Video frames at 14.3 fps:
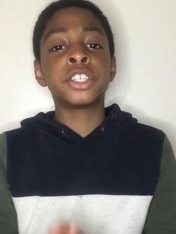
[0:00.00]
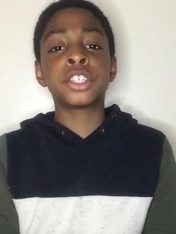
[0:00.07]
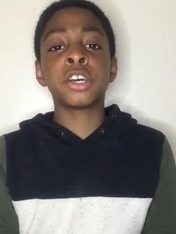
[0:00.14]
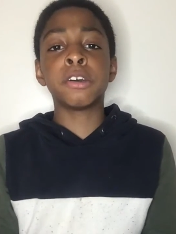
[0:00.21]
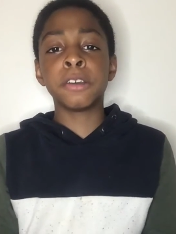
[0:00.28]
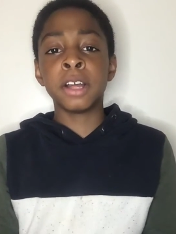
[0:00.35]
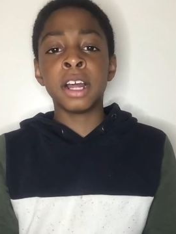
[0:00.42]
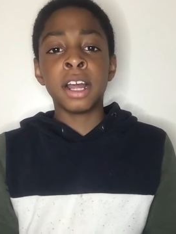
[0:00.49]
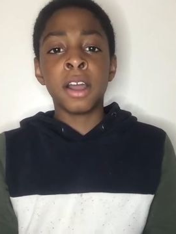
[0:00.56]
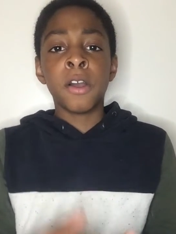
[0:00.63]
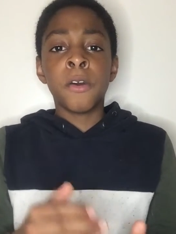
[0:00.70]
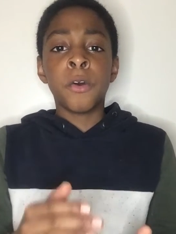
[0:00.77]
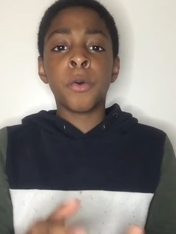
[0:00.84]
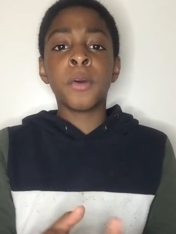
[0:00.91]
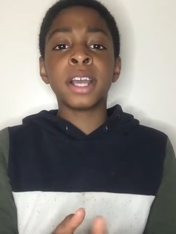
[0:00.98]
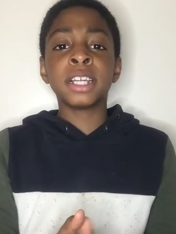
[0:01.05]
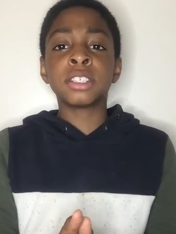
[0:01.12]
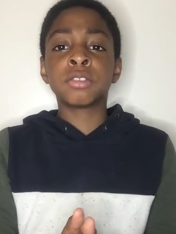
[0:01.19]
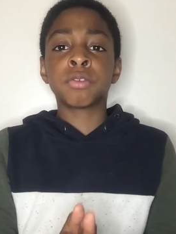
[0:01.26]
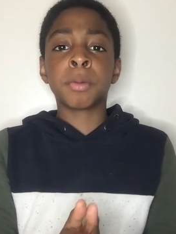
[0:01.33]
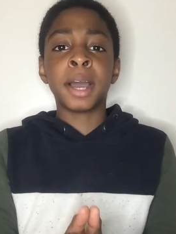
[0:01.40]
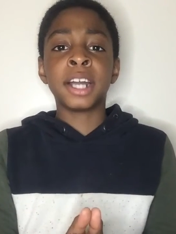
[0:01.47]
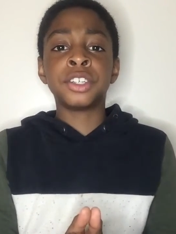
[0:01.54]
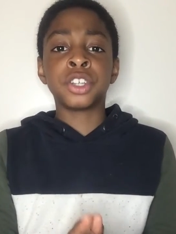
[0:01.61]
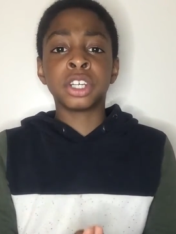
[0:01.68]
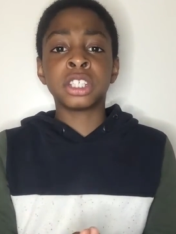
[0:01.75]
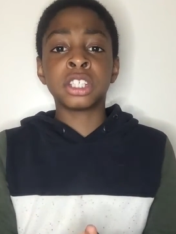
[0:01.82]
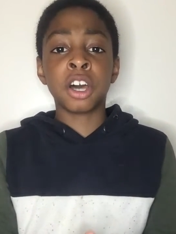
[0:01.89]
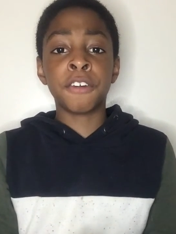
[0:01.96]
So always remind
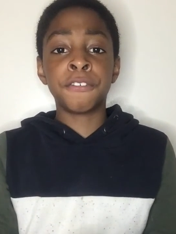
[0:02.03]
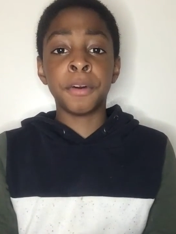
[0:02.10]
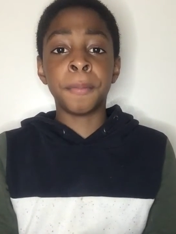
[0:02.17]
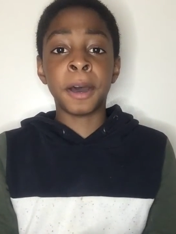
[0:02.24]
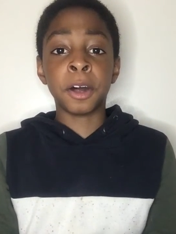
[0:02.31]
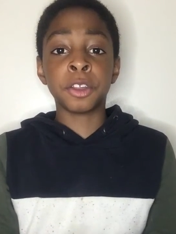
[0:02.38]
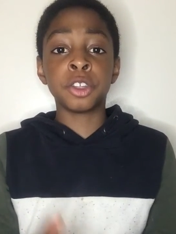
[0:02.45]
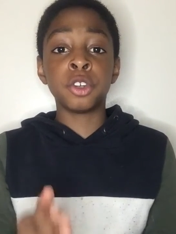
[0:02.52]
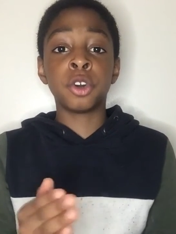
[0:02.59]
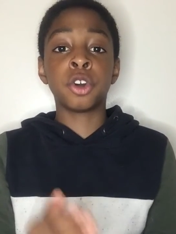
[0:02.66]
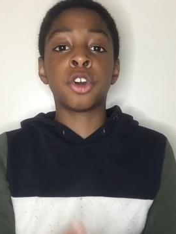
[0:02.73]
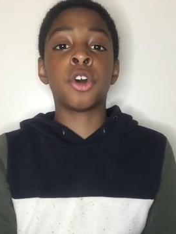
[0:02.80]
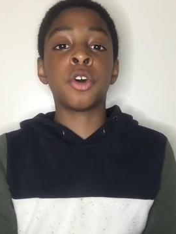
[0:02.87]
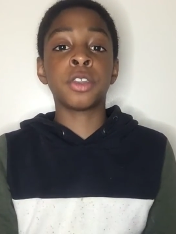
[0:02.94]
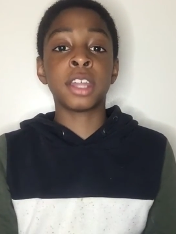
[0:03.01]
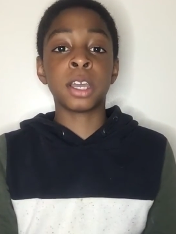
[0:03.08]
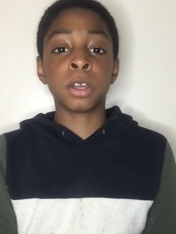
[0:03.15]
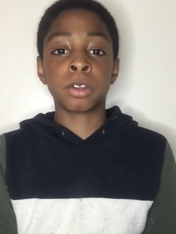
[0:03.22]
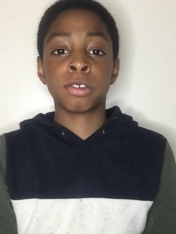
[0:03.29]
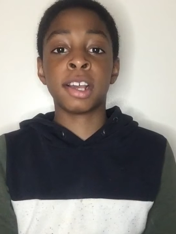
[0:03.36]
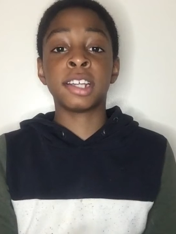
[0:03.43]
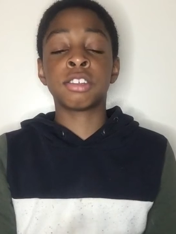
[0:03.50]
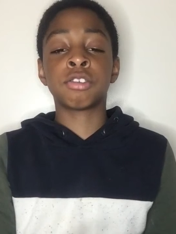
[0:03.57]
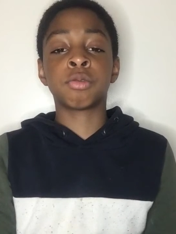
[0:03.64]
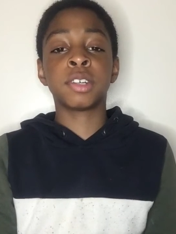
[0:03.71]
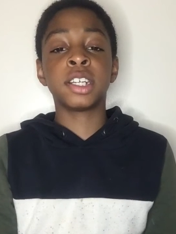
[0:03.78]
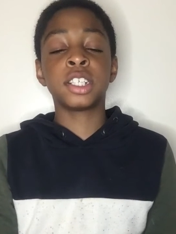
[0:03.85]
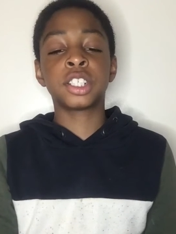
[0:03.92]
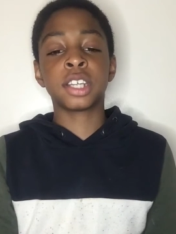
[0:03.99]
yourself about your goal that you're trying to
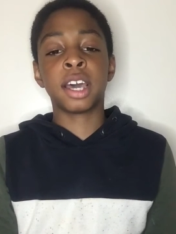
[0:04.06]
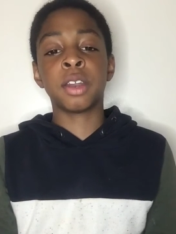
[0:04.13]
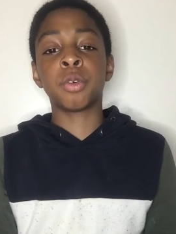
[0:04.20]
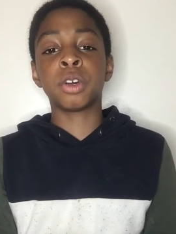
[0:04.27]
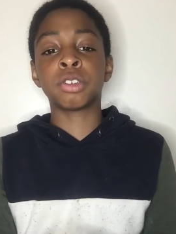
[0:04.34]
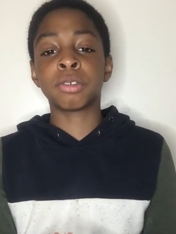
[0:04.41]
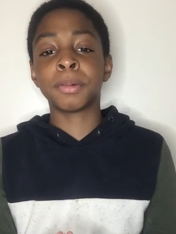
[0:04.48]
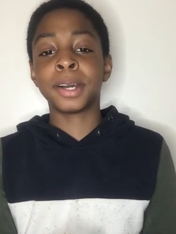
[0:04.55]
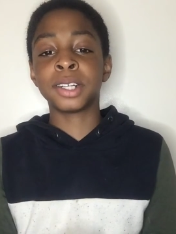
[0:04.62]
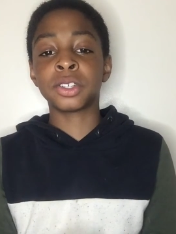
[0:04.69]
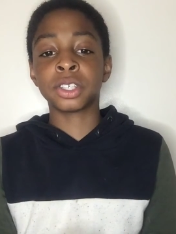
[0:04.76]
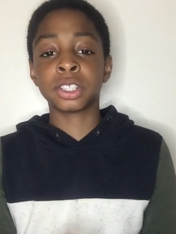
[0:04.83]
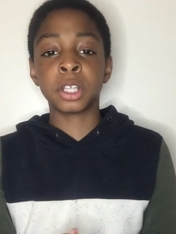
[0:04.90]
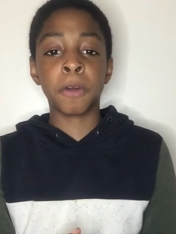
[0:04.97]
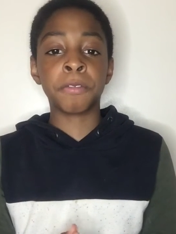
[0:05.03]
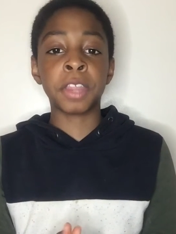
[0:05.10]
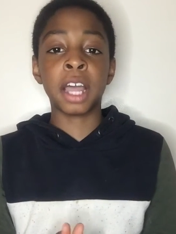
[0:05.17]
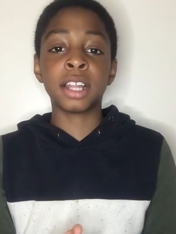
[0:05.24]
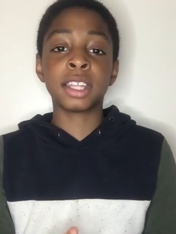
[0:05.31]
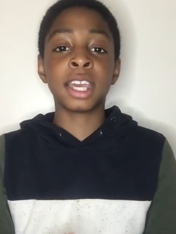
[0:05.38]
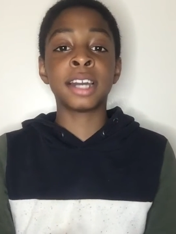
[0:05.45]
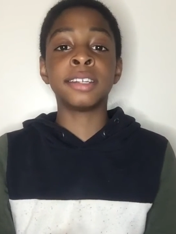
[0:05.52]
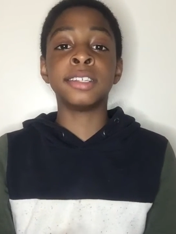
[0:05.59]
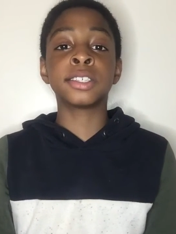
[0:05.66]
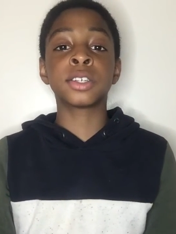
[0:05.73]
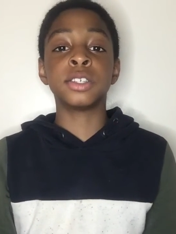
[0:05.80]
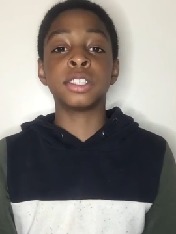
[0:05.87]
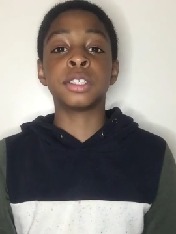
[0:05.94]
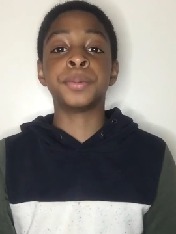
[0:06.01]
reach, and always remind yourself that the end is
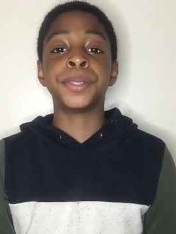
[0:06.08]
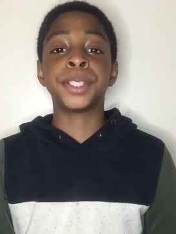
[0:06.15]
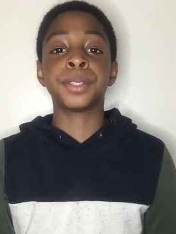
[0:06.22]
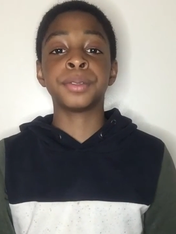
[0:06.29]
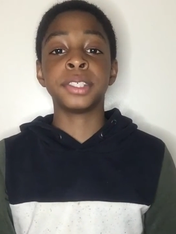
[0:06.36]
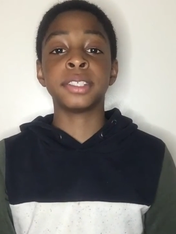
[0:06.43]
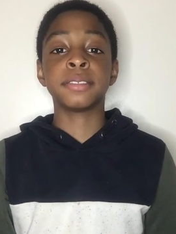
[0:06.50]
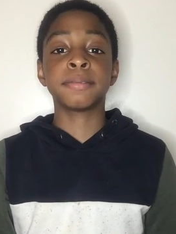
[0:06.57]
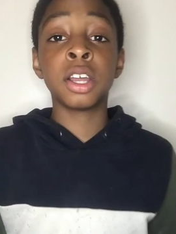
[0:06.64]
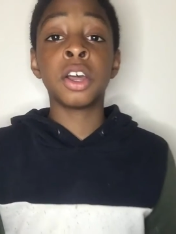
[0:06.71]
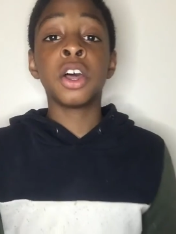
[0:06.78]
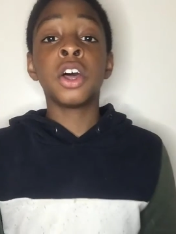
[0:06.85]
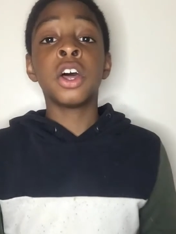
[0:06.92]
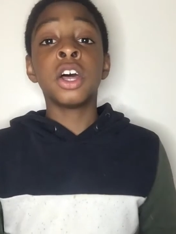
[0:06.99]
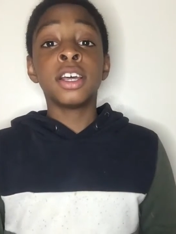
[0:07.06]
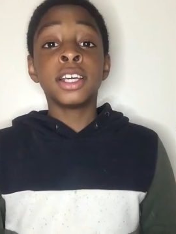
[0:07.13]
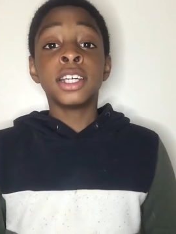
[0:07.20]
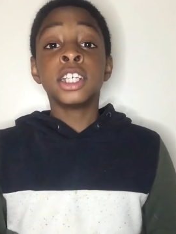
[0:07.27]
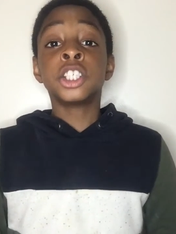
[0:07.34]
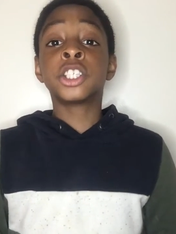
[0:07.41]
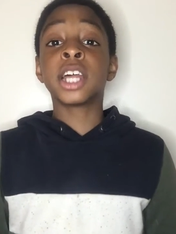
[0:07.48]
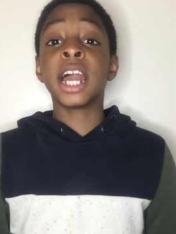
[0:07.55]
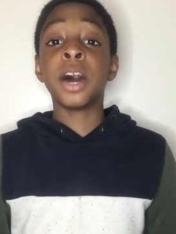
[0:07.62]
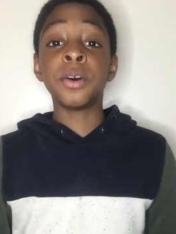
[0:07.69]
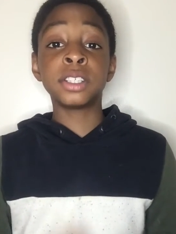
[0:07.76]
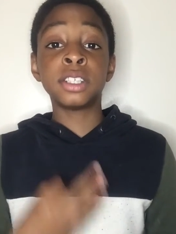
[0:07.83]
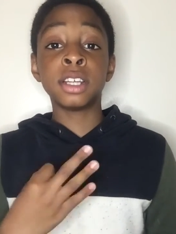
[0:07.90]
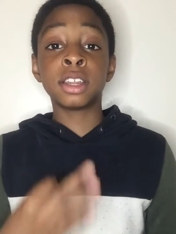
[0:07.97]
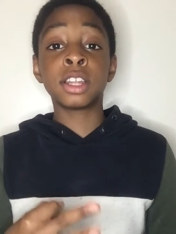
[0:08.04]
going to be sweet. So that
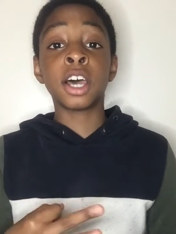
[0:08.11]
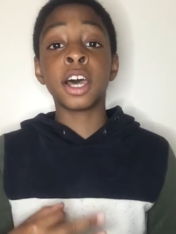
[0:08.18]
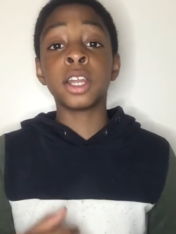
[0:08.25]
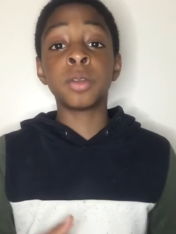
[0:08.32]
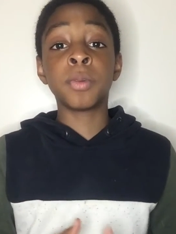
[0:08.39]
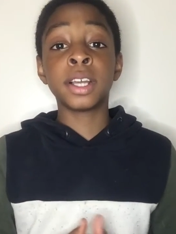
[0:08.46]
was the third